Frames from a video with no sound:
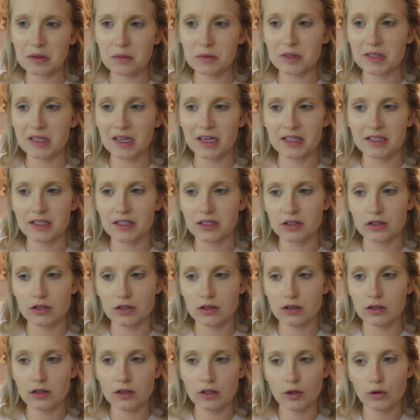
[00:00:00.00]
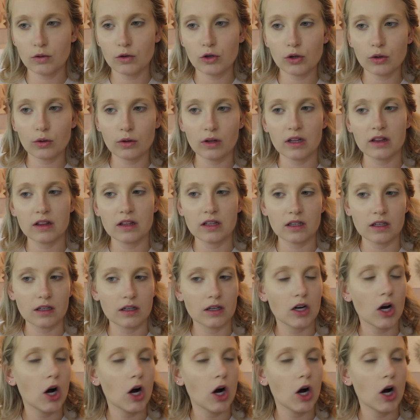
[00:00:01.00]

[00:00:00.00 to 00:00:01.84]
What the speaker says: it was nice because you knew that the